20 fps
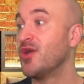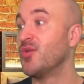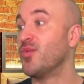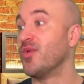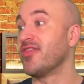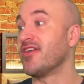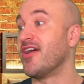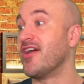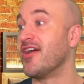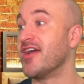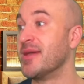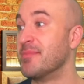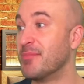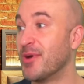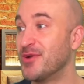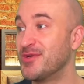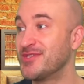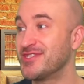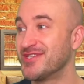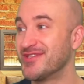with our
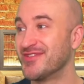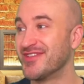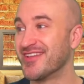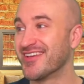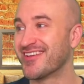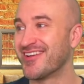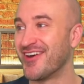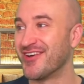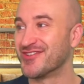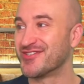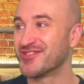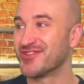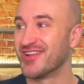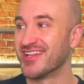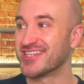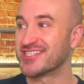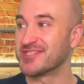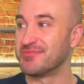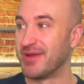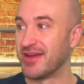emotional and cultural
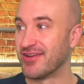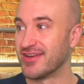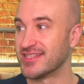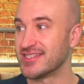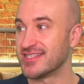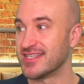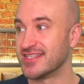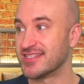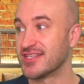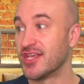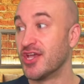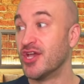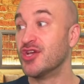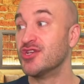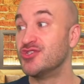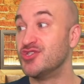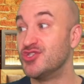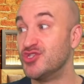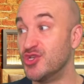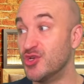experiences
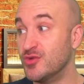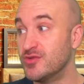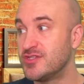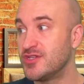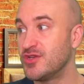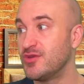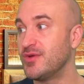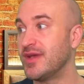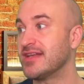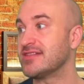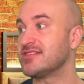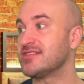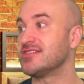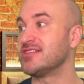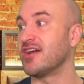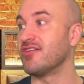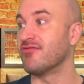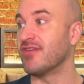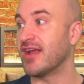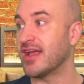due to its
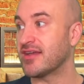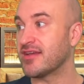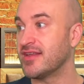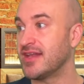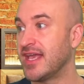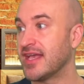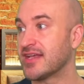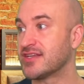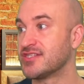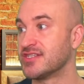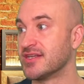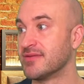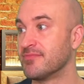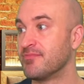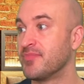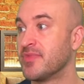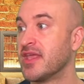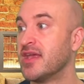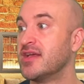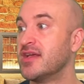direct
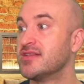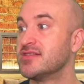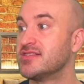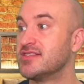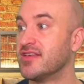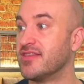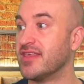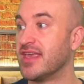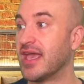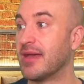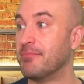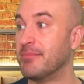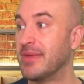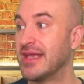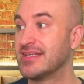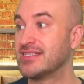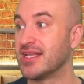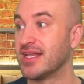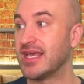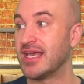connection to the
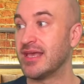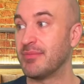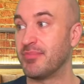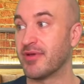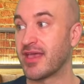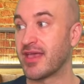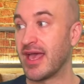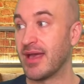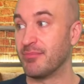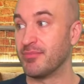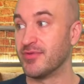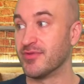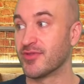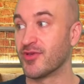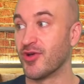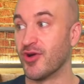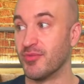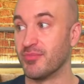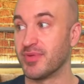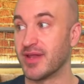amygdala hippocampal
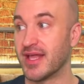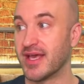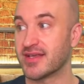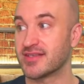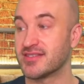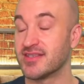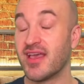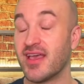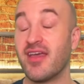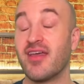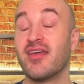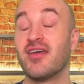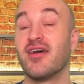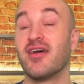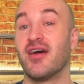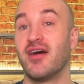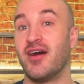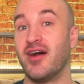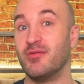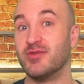complex.
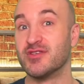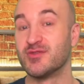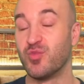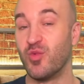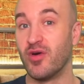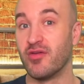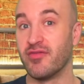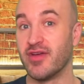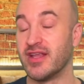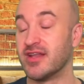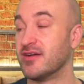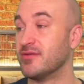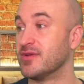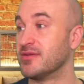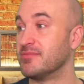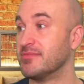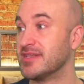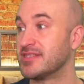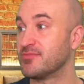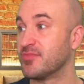I was worried I
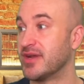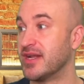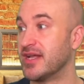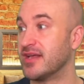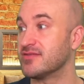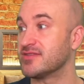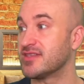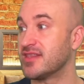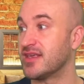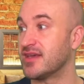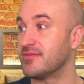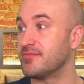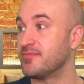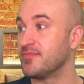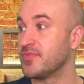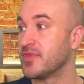would mispronounce that.